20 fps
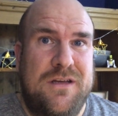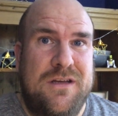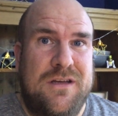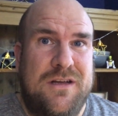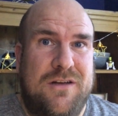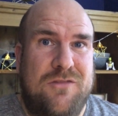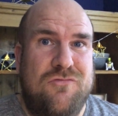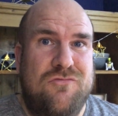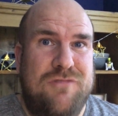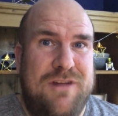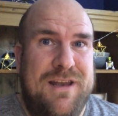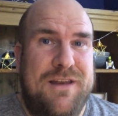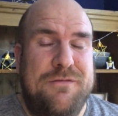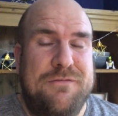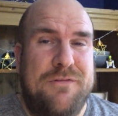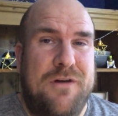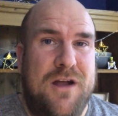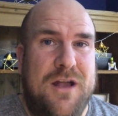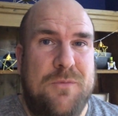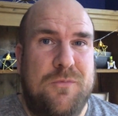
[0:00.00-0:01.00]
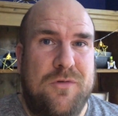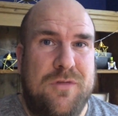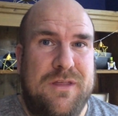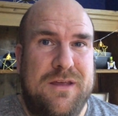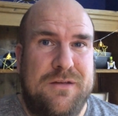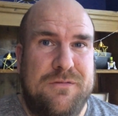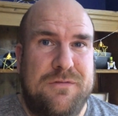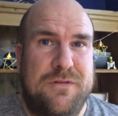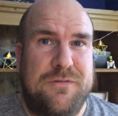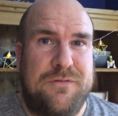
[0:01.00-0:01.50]
really viable
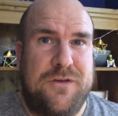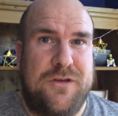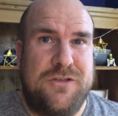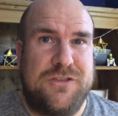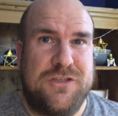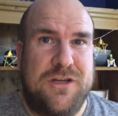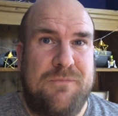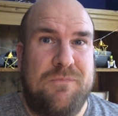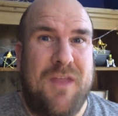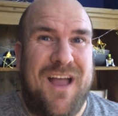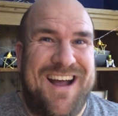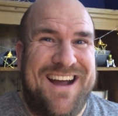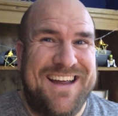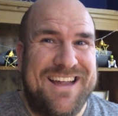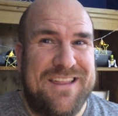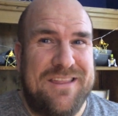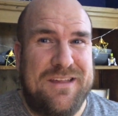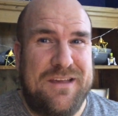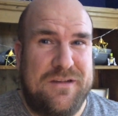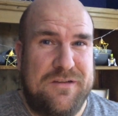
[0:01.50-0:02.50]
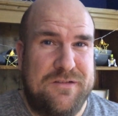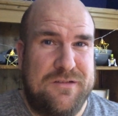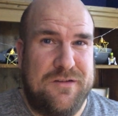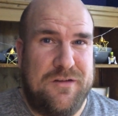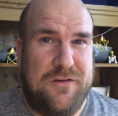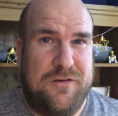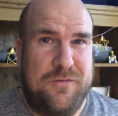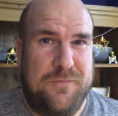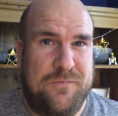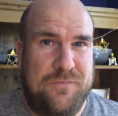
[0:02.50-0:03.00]
thing for the future? I think so.
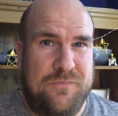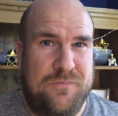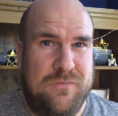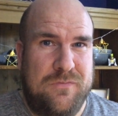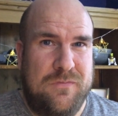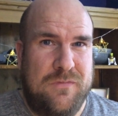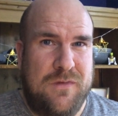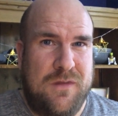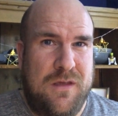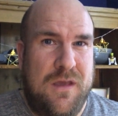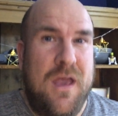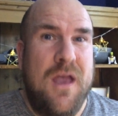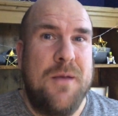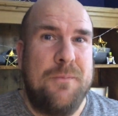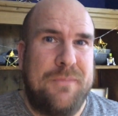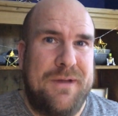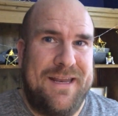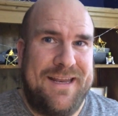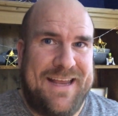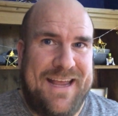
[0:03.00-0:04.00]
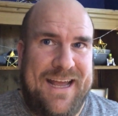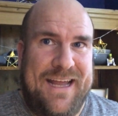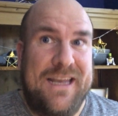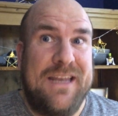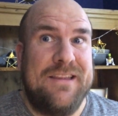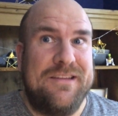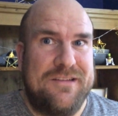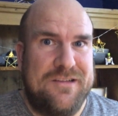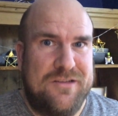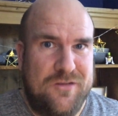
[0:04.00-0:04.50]
But again,
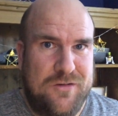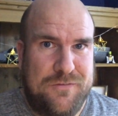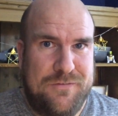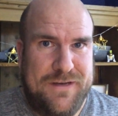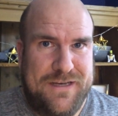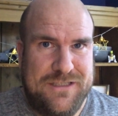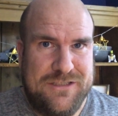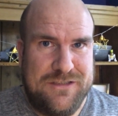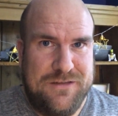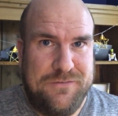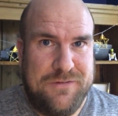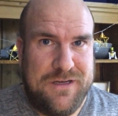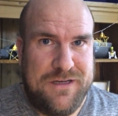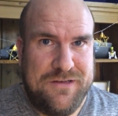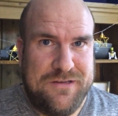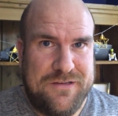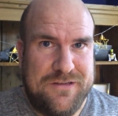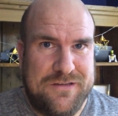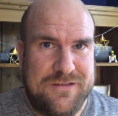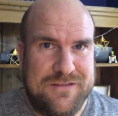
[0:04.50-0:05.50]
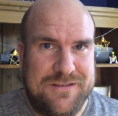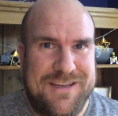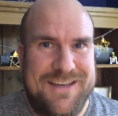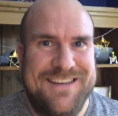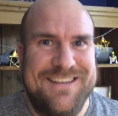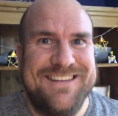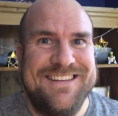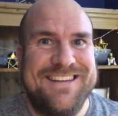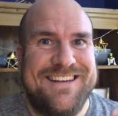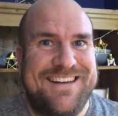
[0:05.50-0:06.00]
this is not financial advice.
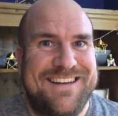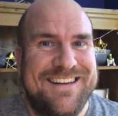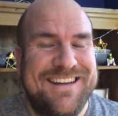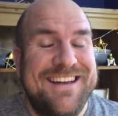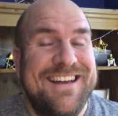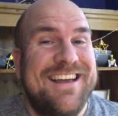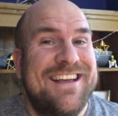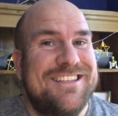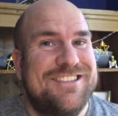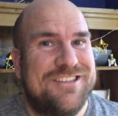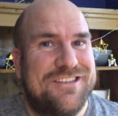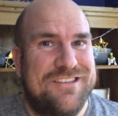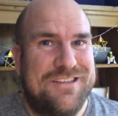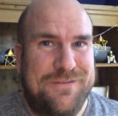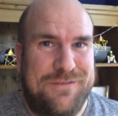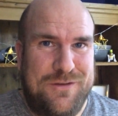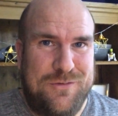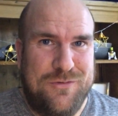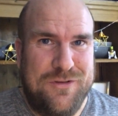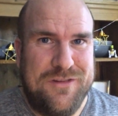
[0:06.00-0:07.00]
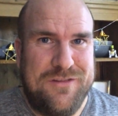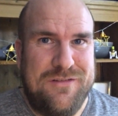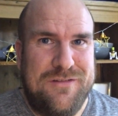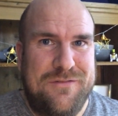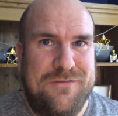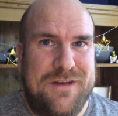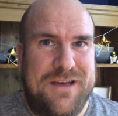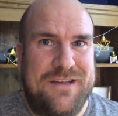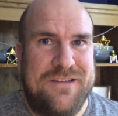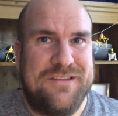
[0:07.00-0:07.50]
Just if you want to
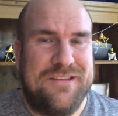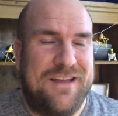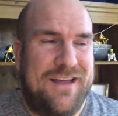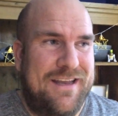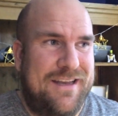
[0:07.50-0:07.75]
invest and